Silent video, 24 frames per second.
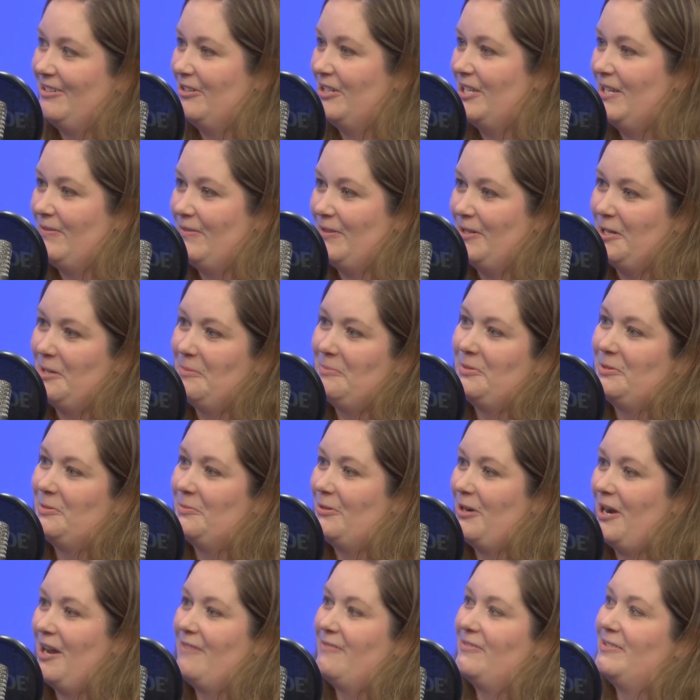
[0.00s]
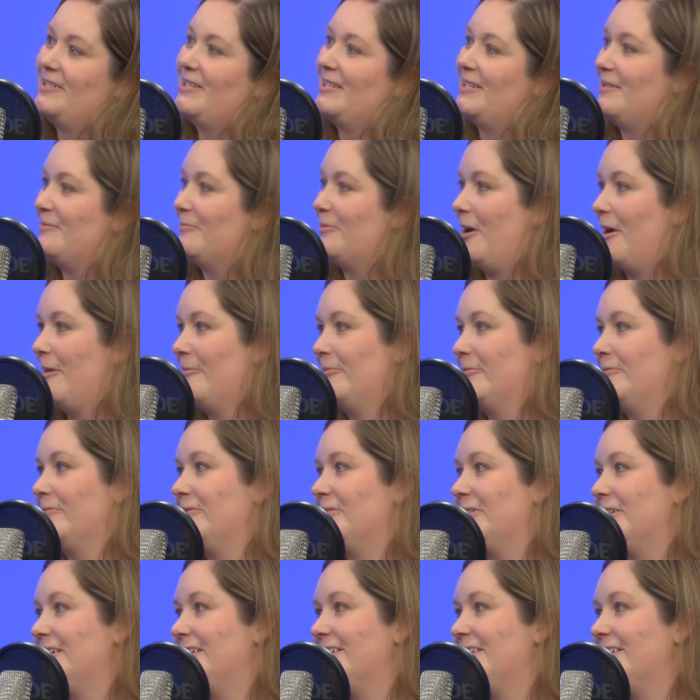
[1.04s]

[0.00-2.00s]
you're giving up your privacy probably.